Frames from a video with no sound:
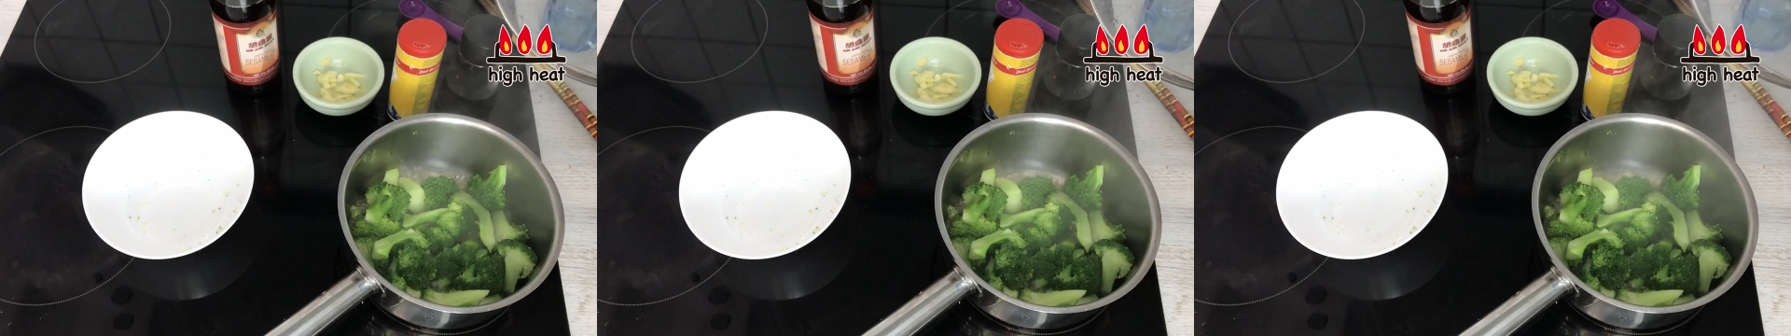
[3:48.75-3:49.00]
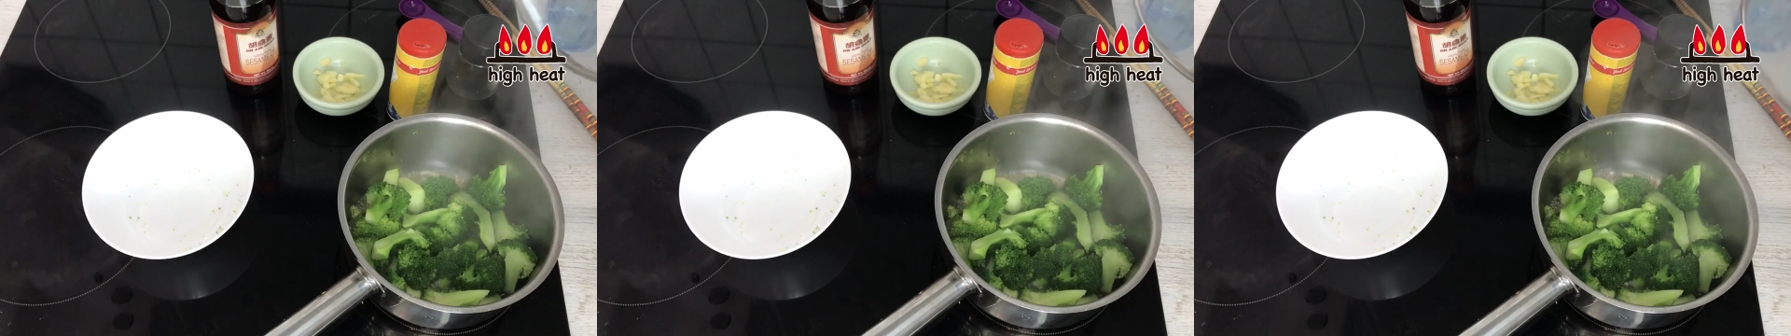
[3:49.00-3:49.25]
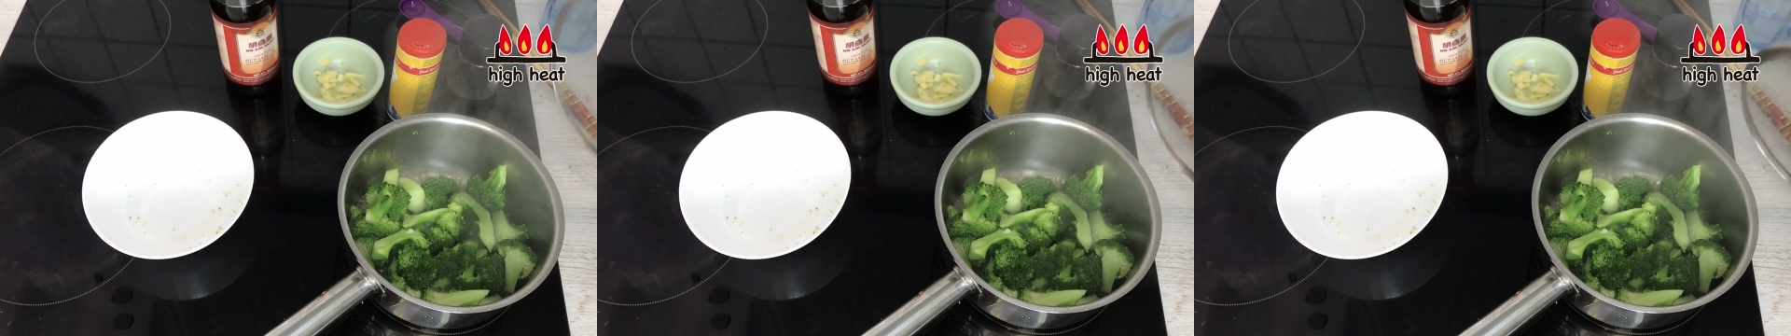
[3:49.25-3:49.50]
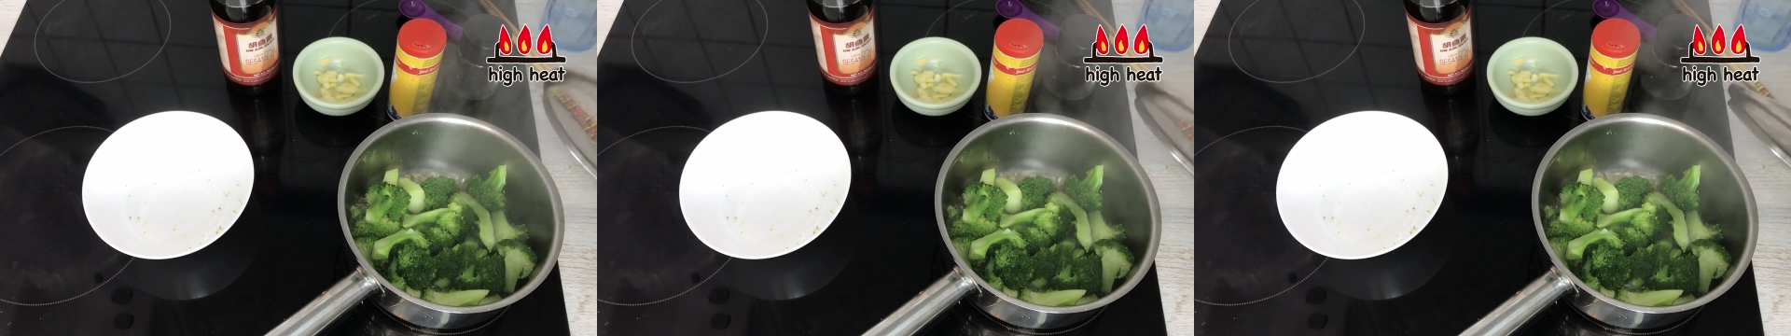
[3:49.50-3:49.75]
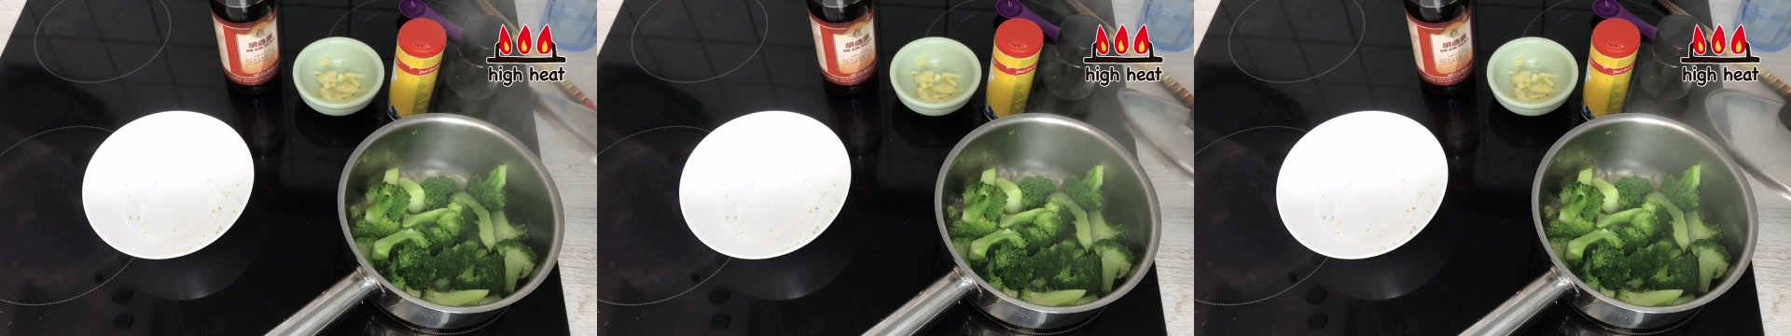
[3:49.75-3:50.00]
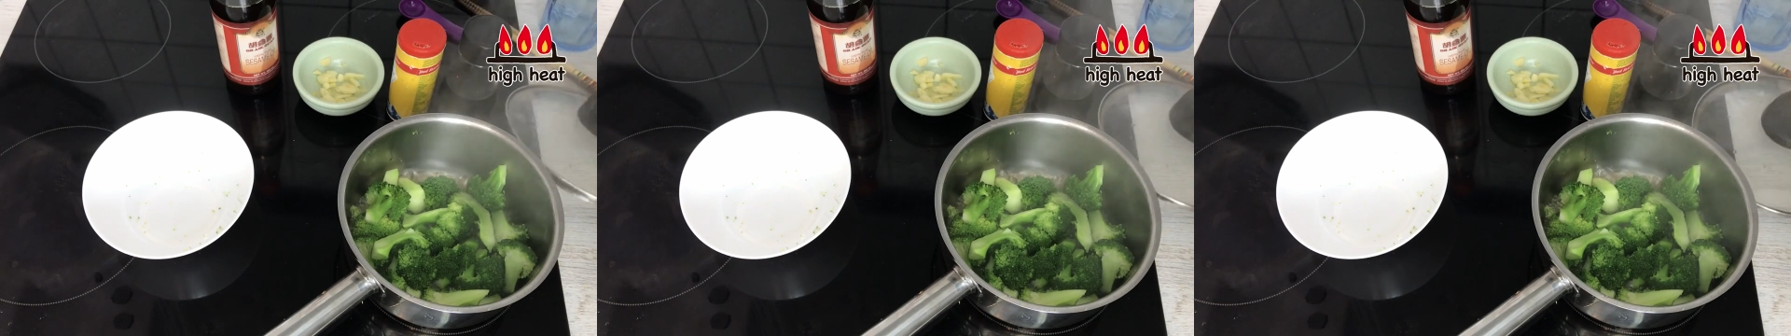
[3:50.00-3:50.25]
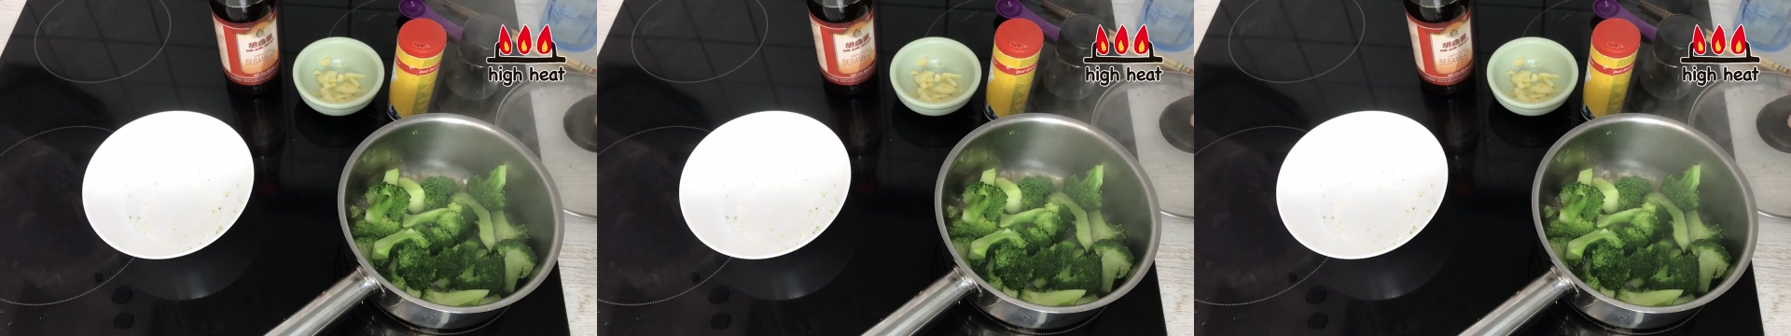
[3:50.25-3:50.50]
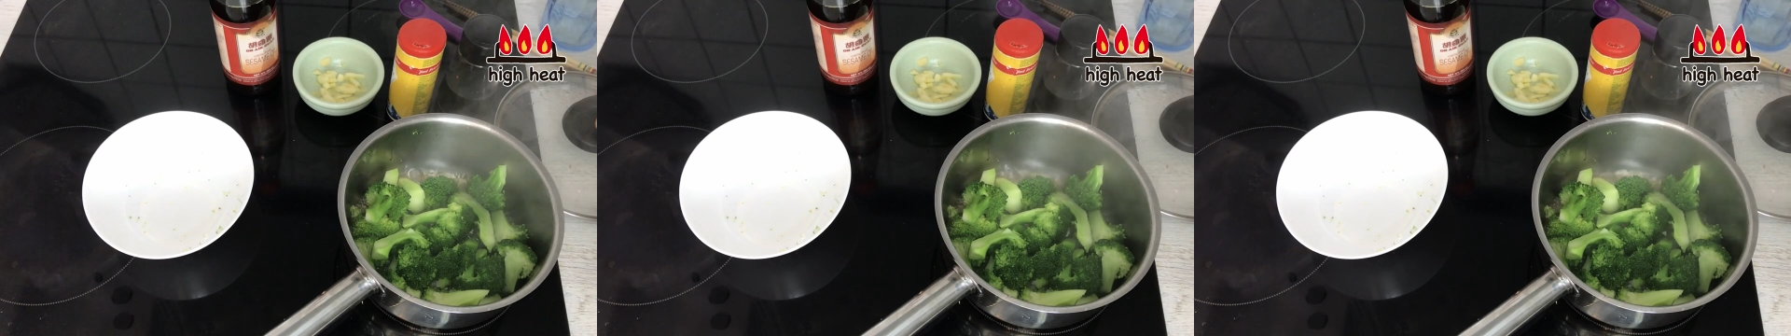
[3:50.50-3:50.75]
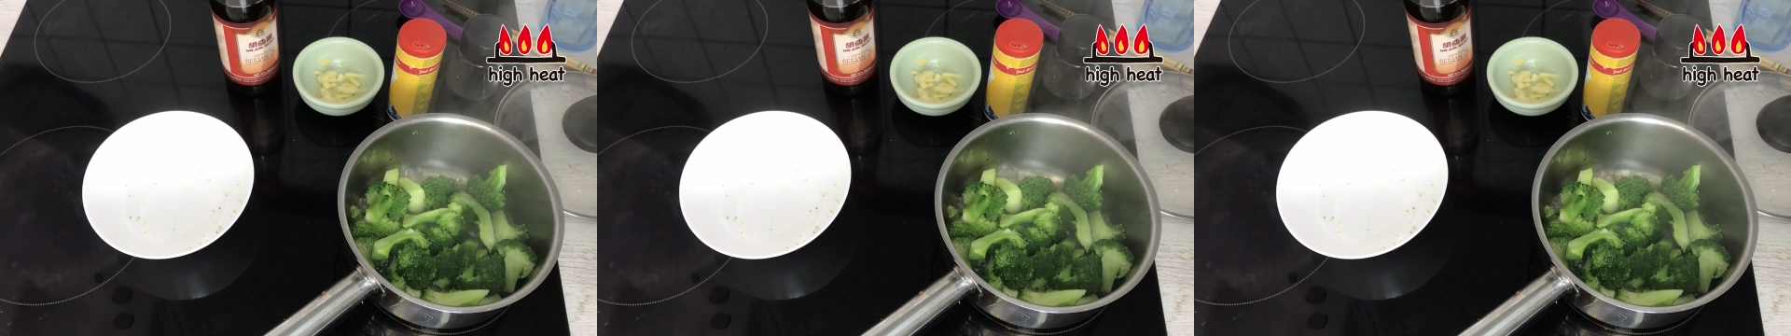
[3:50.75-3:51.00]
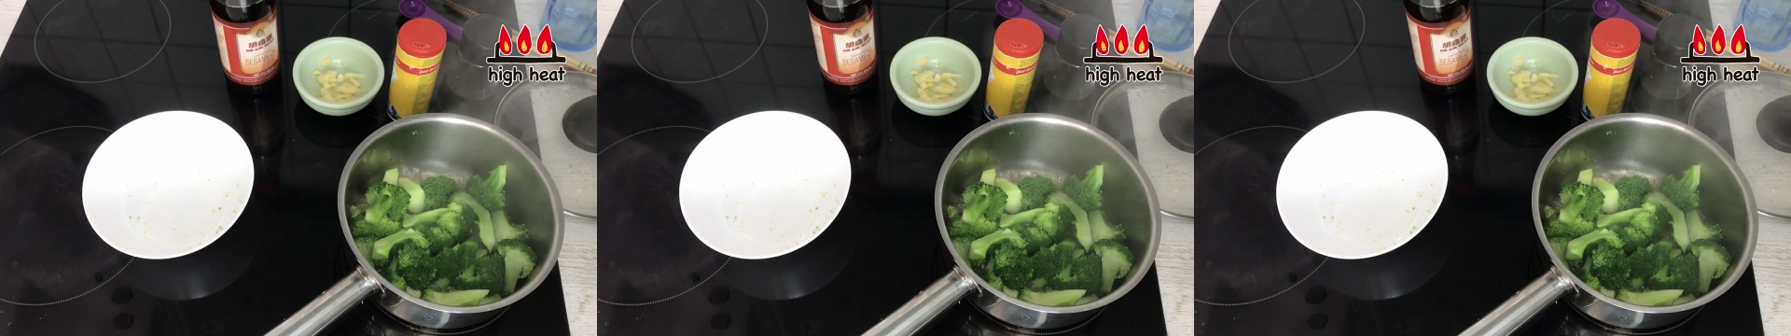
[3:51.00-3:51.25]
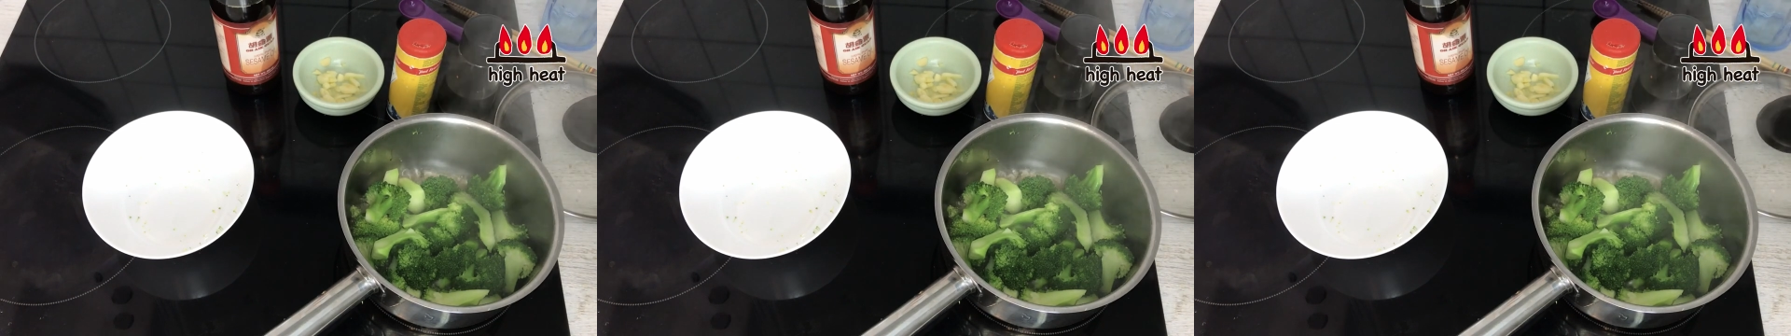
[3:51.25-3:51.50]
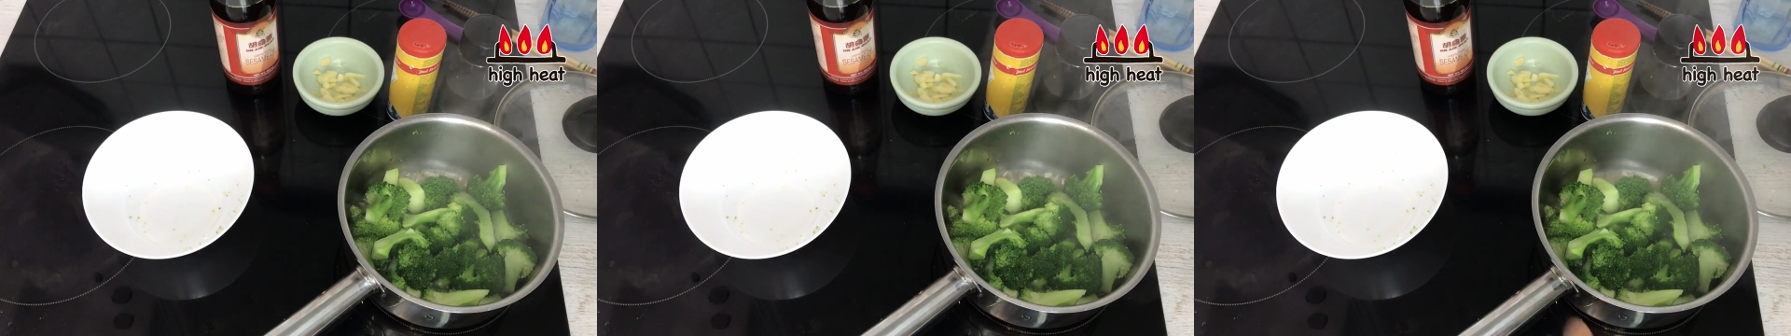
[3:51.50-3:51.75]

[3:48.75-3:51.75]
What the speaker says: No face is visible, so there are no lips to read.